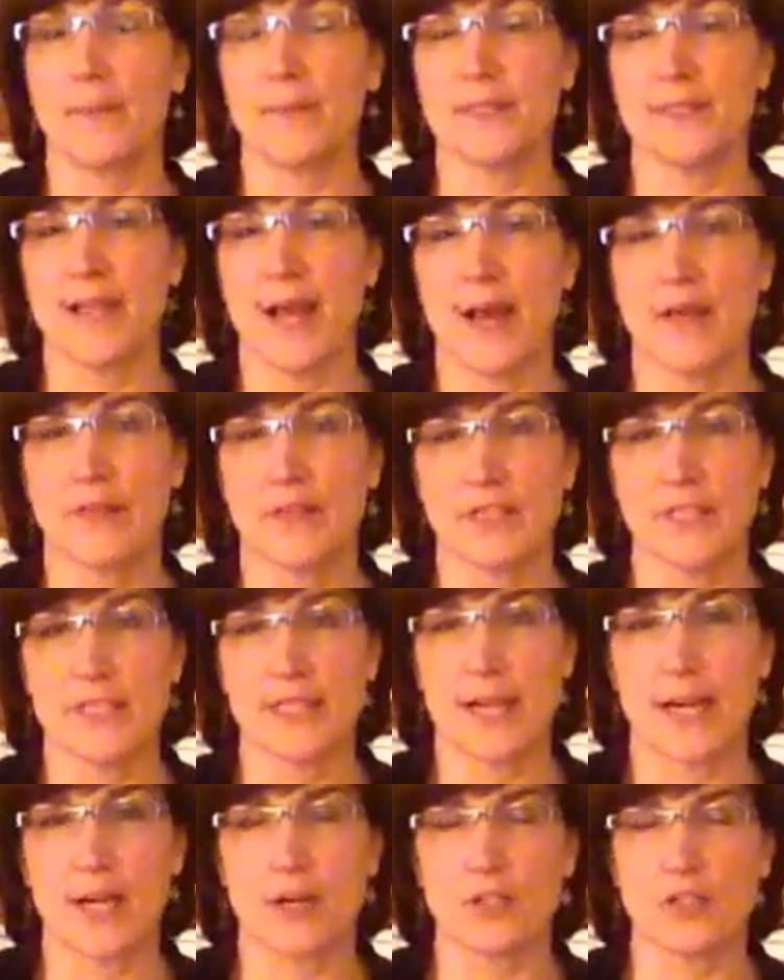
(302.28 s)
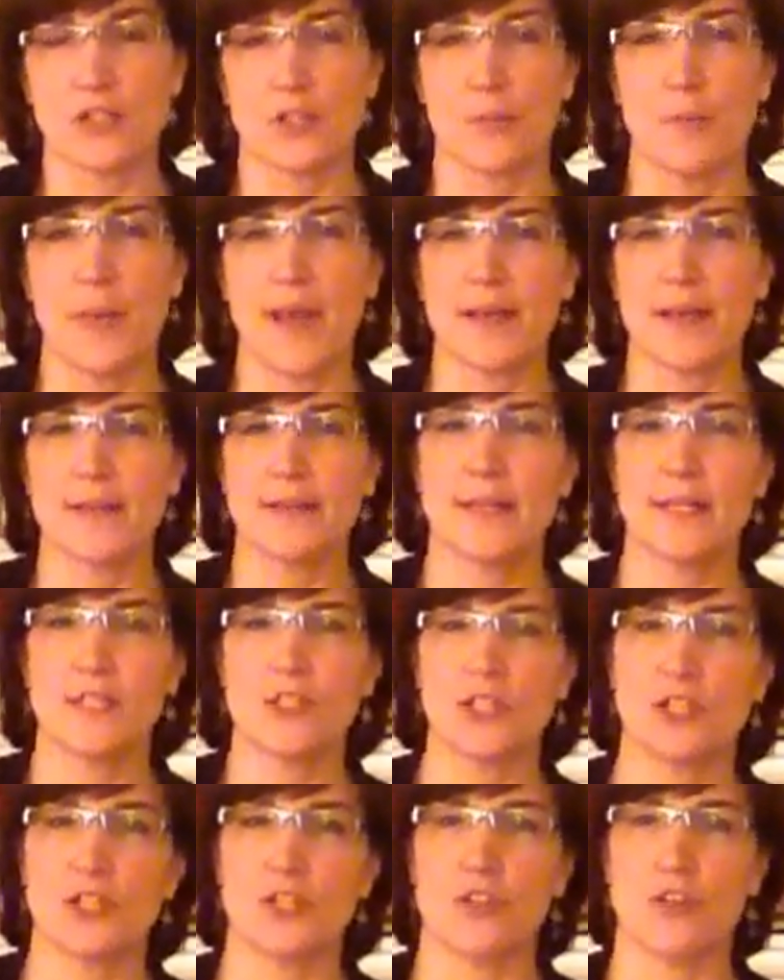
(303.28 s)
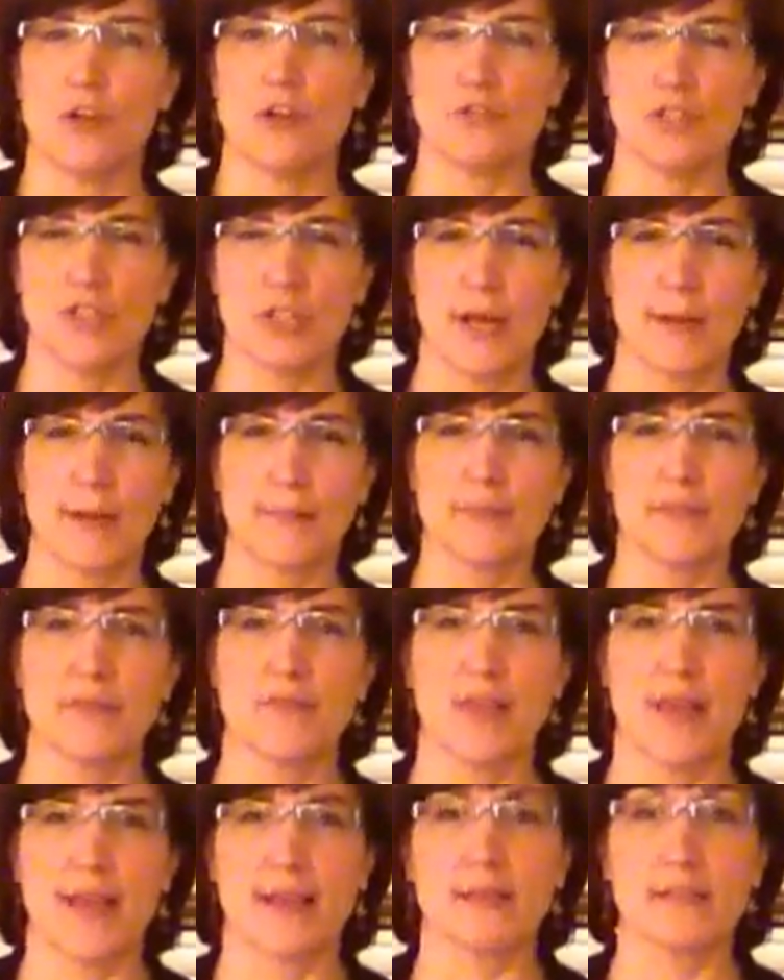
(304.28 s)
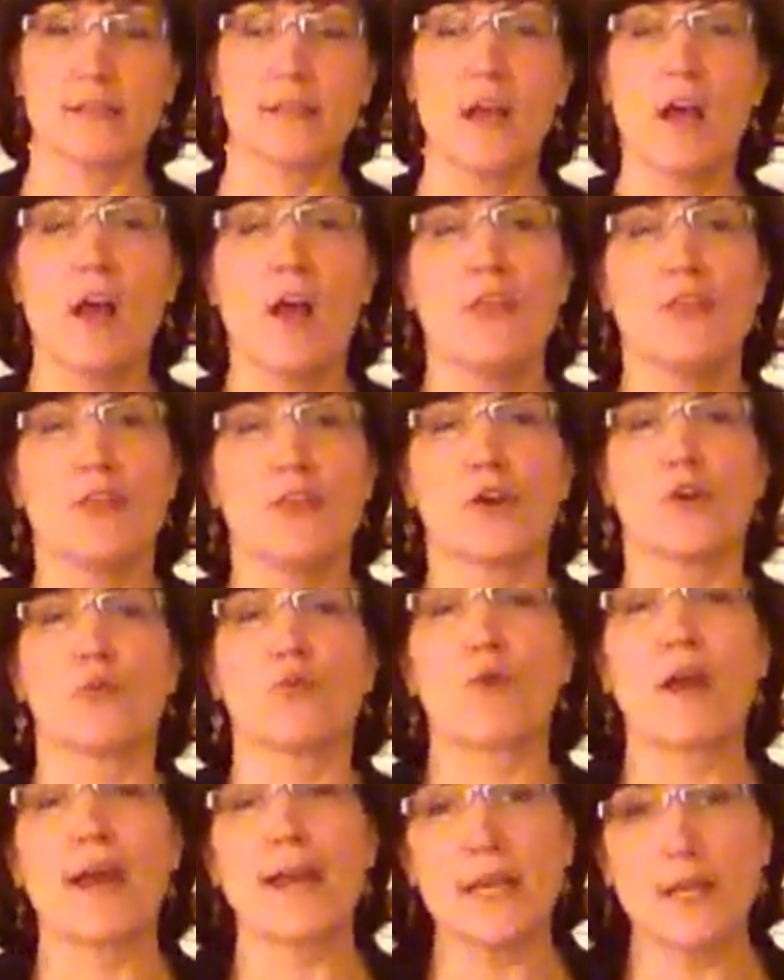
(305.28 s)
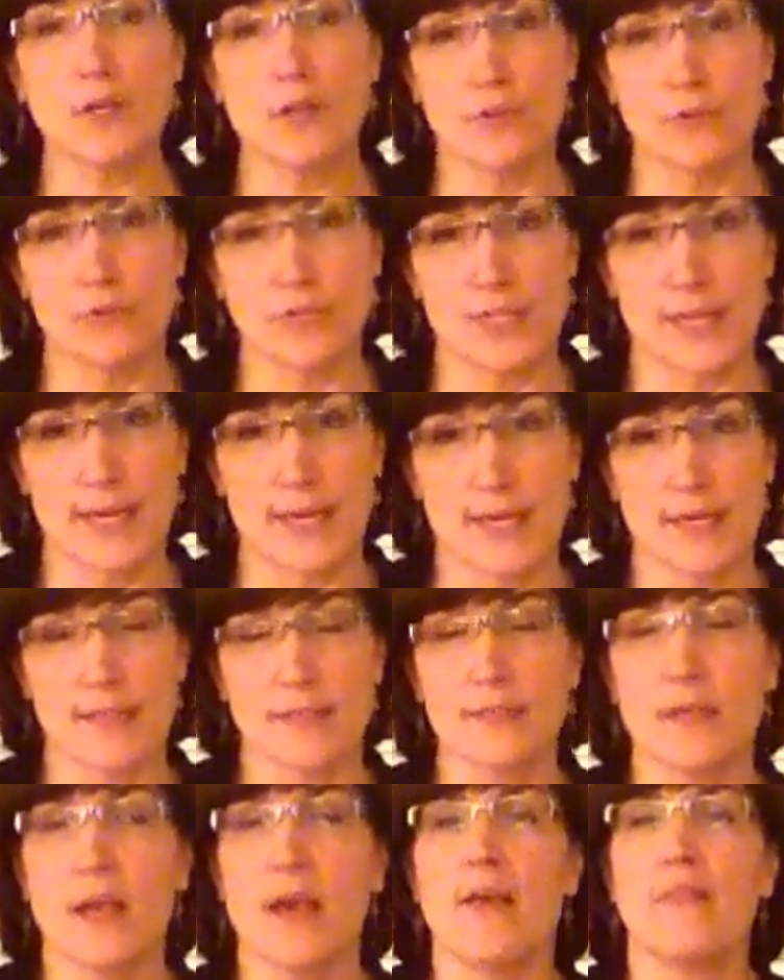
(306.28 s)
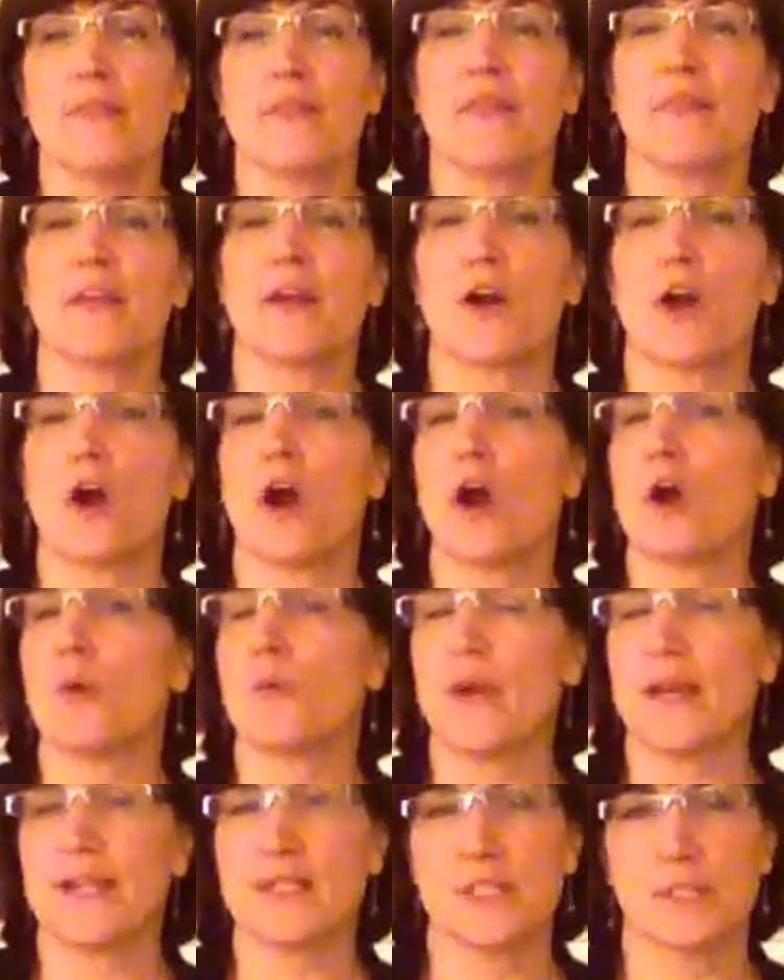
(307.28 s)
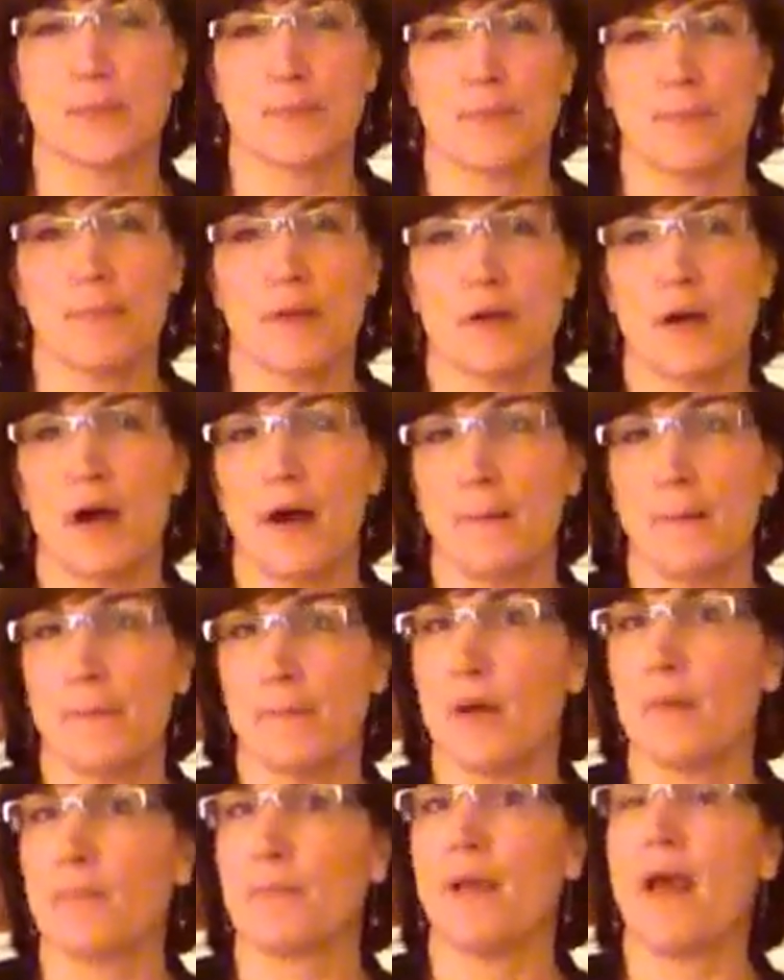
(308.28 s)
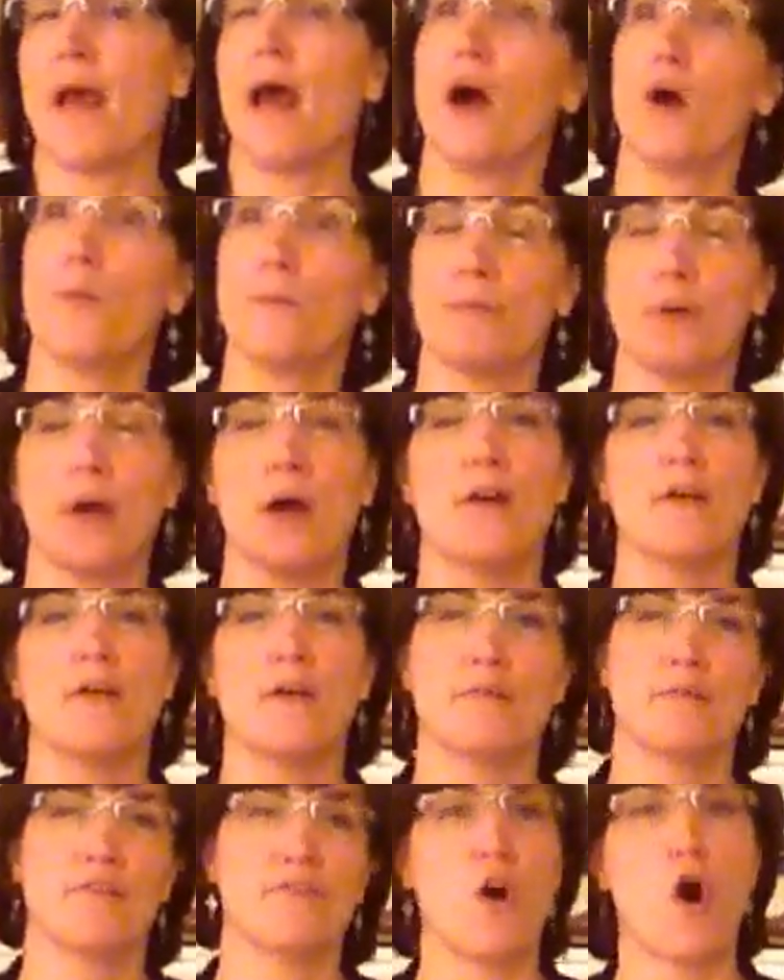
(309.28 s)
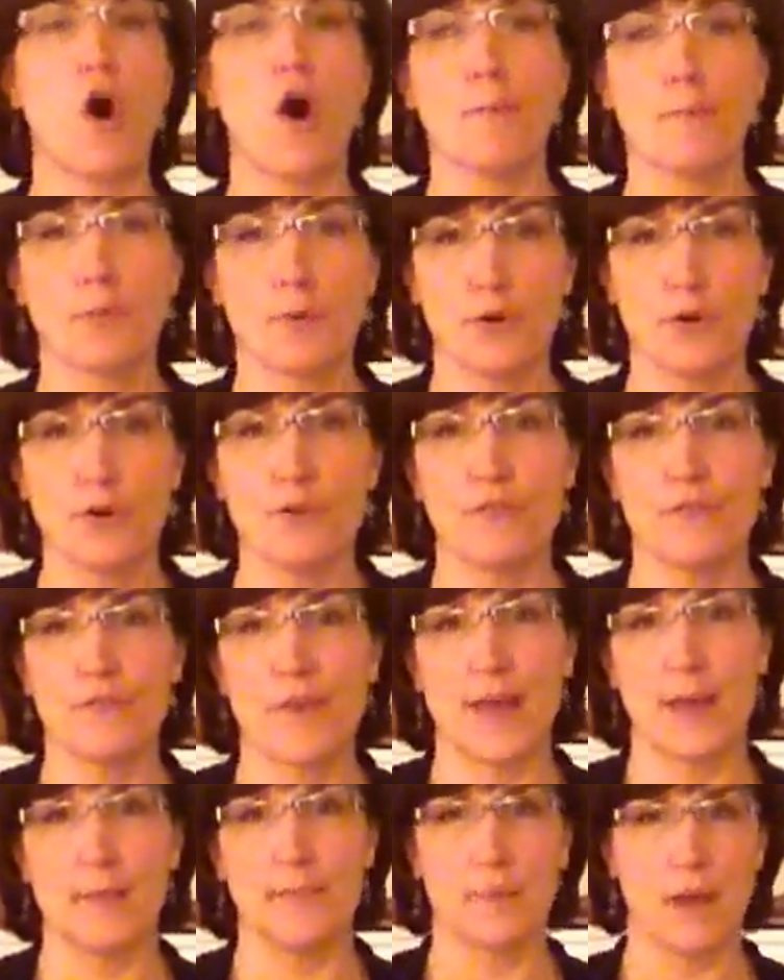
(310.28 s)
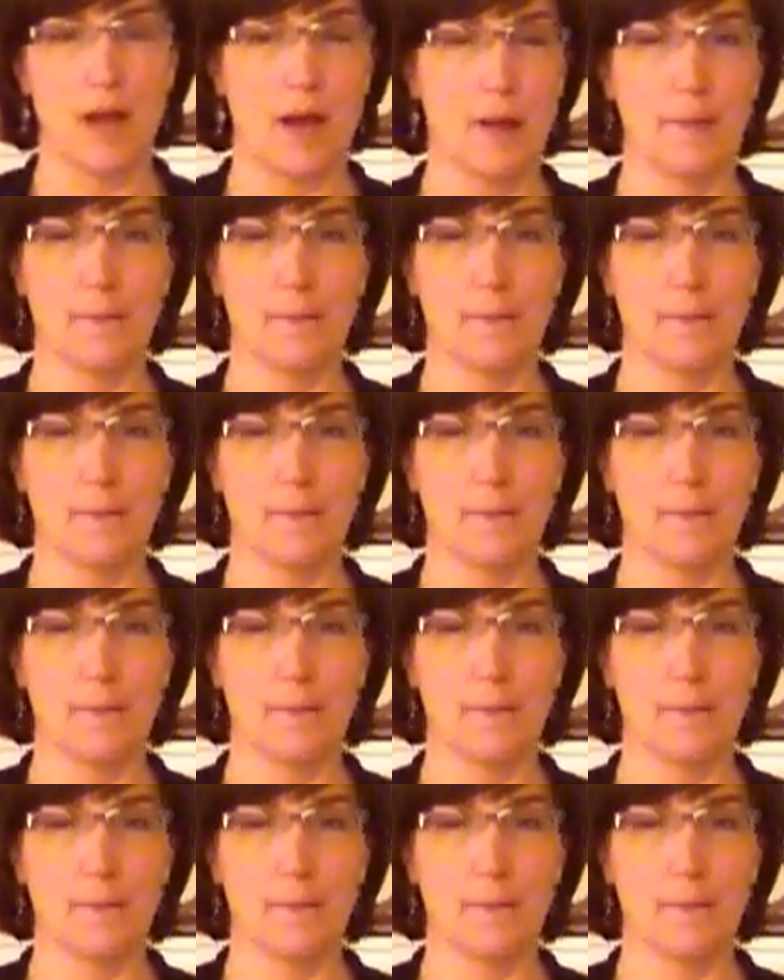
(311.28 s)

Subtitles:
up and down the stairs. So pay attention to those types of things. The great news is that there are ways to help fall-proof and